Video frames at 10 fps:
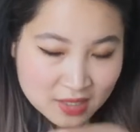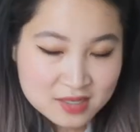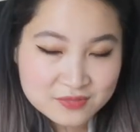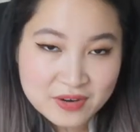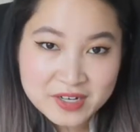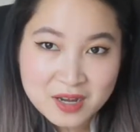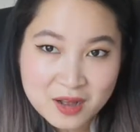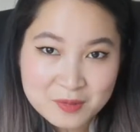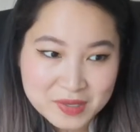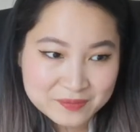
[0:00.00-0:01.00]
It's very
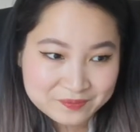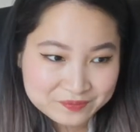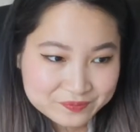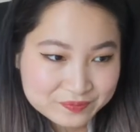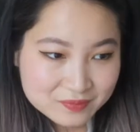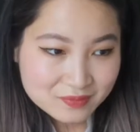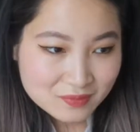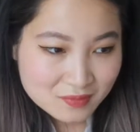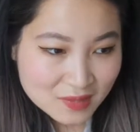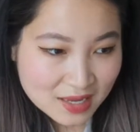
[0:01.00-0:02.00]
calming,
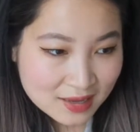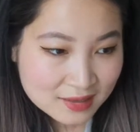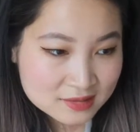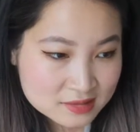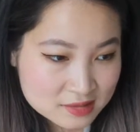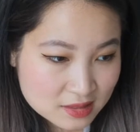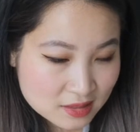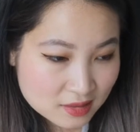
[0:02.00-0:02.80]
and